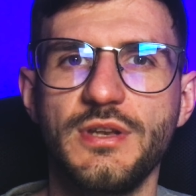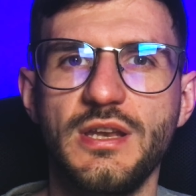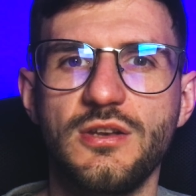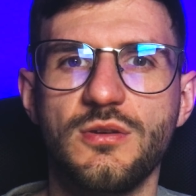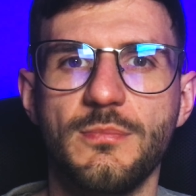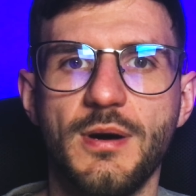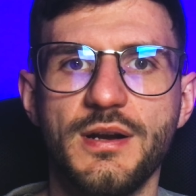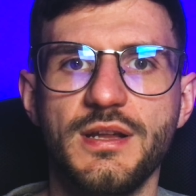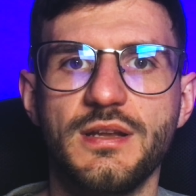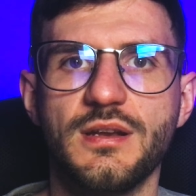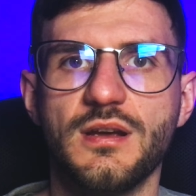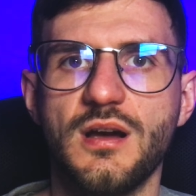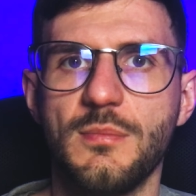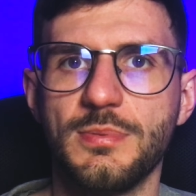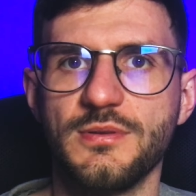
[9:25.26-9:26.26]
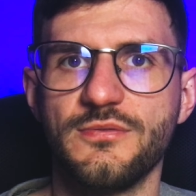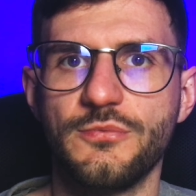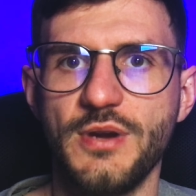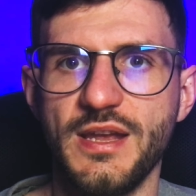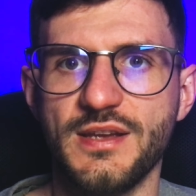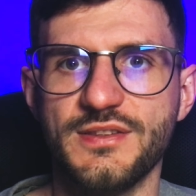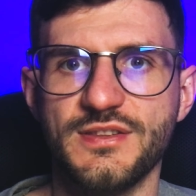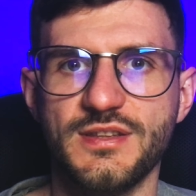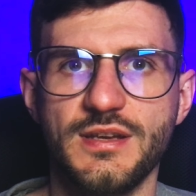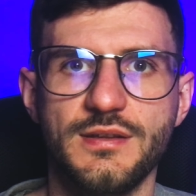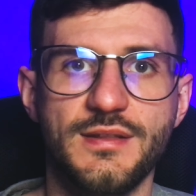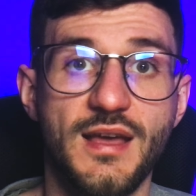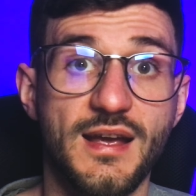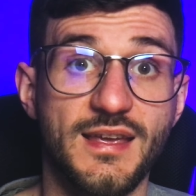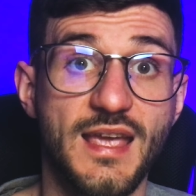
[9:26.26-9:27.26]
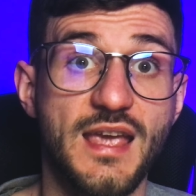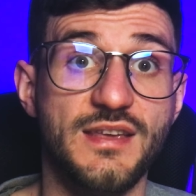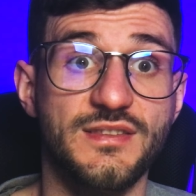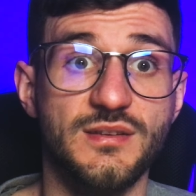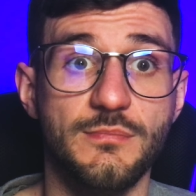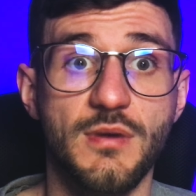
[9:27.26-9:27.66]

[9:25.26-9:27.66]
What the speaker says: you need your money in a couple of weeks. In that case,